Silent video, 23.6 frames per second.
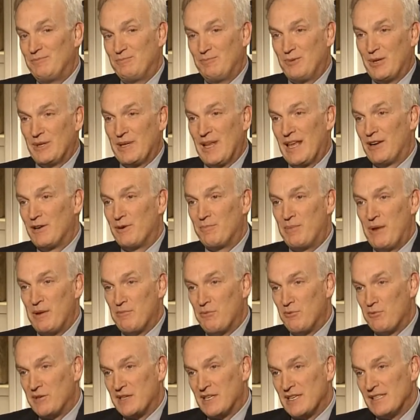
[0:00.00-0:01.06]
what other
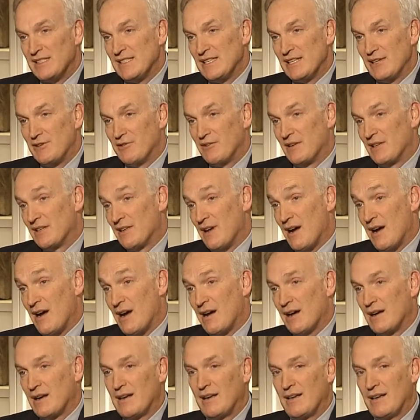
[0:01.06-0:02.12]
people would consider a
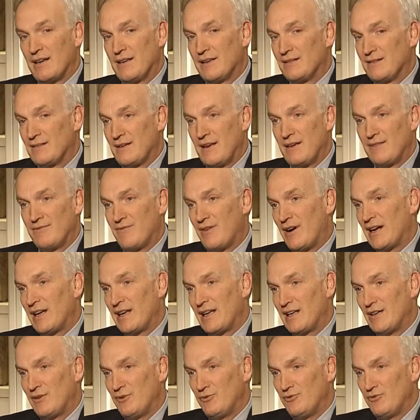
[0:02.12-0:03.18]
dog and
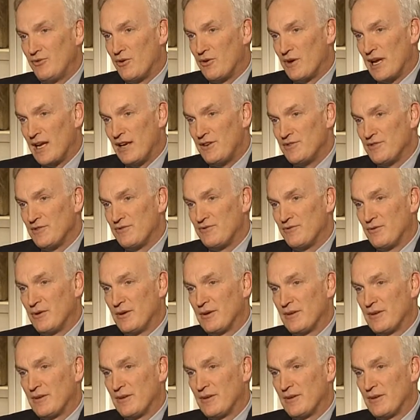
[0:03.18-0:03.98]
finding a new vocation for it.